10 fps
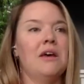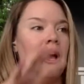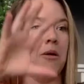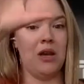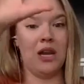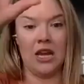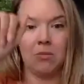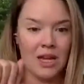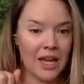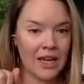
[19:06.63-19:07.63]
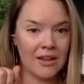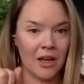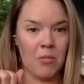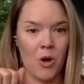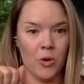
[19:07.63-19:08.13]
I'm naming it,
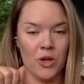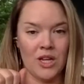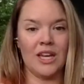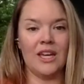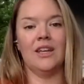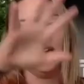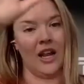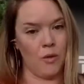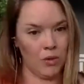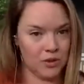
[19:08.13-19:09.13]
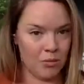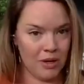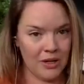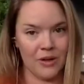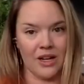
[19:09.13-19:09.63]
I'm owning it, and I will do
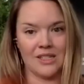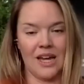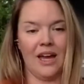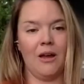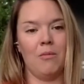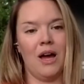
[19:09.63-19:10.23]
better next time.